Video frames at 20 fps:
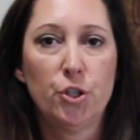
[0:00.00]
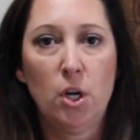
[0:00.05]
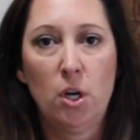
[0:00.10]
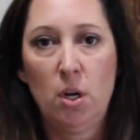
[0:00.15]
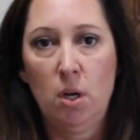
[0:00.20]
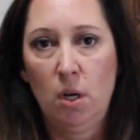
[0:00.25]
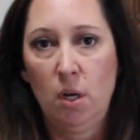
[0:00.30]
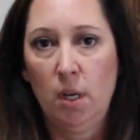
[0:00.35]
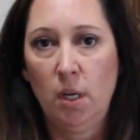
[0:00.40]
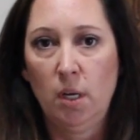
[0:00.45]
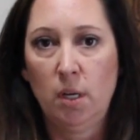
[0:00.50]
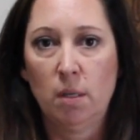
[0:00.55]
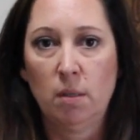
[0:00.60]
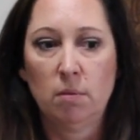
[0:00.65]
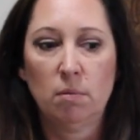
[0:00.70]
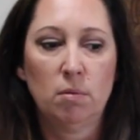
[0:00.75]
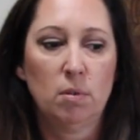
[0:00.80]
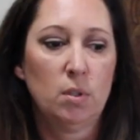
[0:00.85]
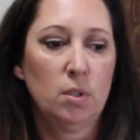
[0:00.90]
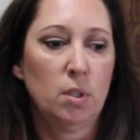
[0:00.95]
John,
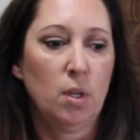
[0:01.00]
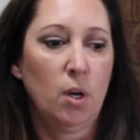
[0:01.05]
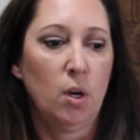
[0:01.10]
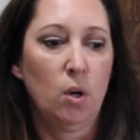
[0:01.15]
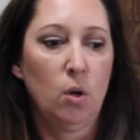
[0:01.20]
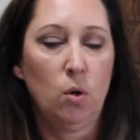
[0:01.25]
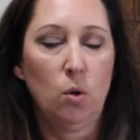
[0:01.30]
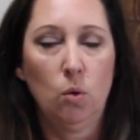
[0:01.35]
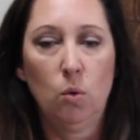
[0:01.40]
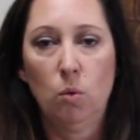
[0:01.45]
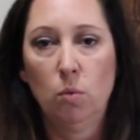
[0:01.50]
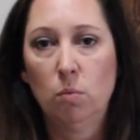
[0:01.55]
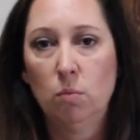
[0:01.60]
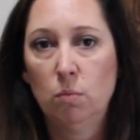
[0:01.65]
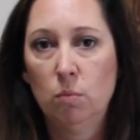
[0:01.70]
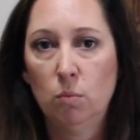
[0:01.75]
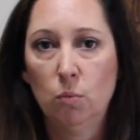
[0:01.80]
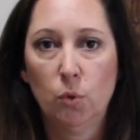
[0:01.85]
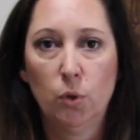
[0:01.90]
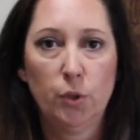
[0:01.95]
so
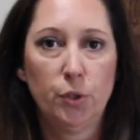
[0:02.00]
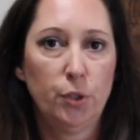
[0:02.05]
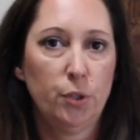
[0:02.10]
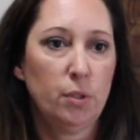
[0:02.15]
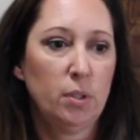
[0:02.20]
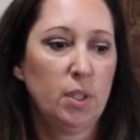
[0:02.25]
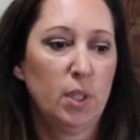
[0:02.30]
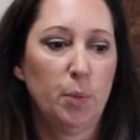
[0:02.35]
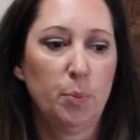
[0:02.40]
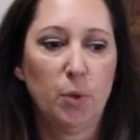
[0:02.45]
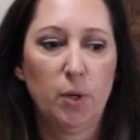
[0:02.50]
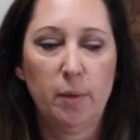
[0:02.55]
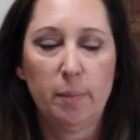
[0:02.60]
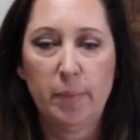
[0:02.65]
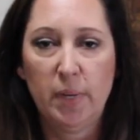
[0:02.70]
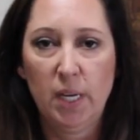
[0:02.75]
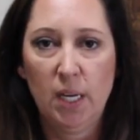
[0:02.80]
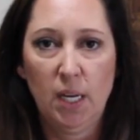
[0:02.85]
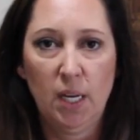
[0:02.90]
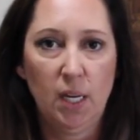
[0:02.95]
we're two separate
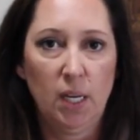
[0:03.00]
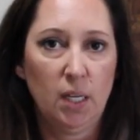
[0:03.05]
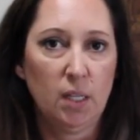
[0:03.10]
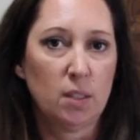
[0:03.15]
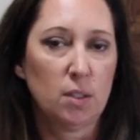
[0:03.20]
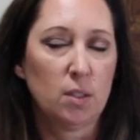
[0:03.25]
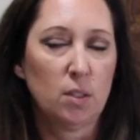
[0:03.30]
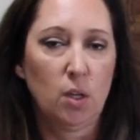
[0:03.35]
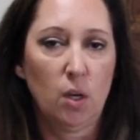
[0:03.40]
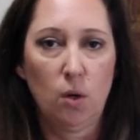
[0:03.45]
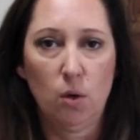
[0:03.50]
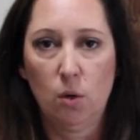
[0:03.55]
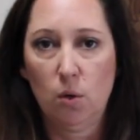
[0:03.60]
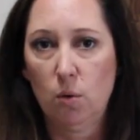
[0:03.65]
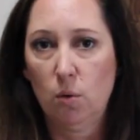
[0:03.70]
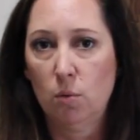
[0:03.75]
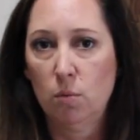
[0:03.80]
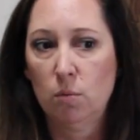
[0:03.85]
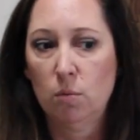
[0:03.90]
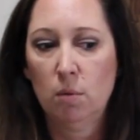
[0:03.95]
beings,
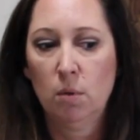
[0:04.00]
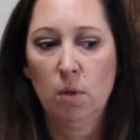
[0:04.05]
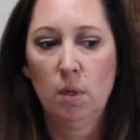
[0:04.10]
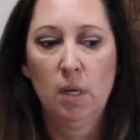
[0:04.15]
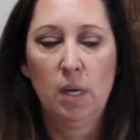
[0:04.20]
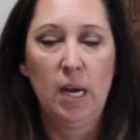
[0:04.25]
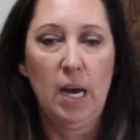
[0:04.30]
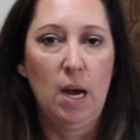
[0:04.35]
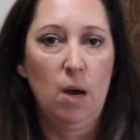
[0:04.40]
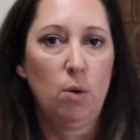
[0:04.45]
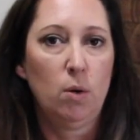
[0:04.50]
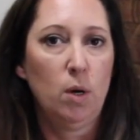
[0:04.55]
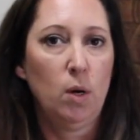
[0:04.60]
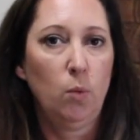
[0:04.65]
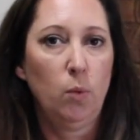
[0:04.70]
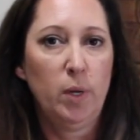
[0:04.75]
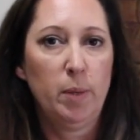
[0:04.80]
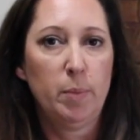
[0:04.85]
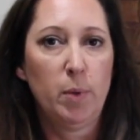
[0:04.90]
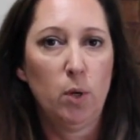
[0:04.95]
so how
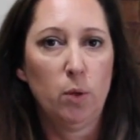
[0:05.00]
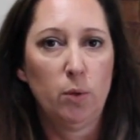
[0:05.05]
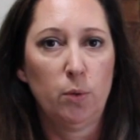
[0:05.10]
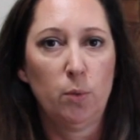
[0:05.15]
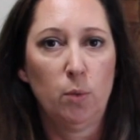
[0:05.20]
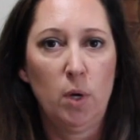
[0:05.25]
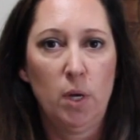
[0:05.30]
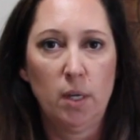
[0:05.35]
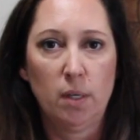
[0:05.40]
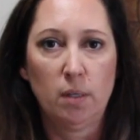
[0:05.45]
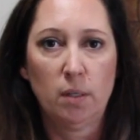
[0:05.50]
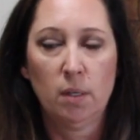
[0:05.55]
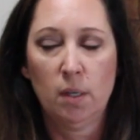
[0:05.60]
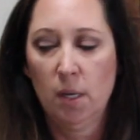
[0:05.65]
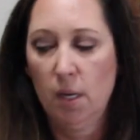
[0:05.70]
are we both one?